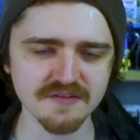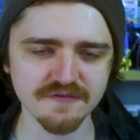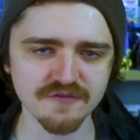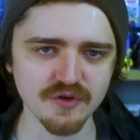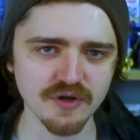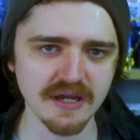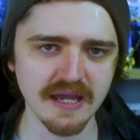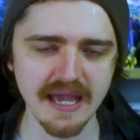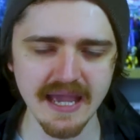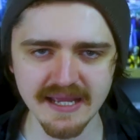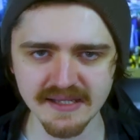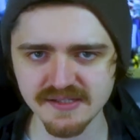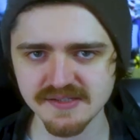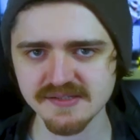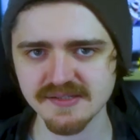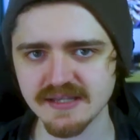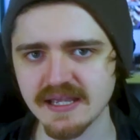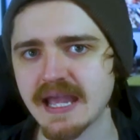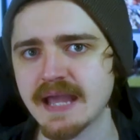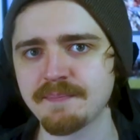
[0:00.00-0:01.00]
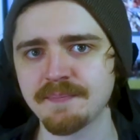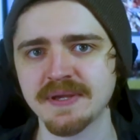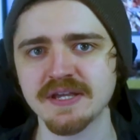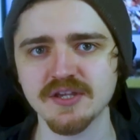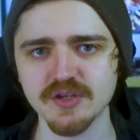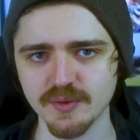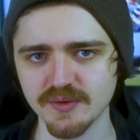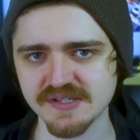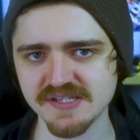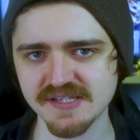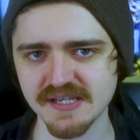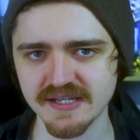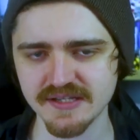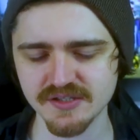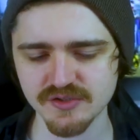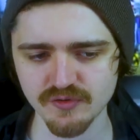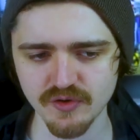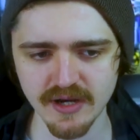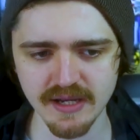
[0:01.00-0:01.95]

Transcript: for it, hence the ambiguous scenes,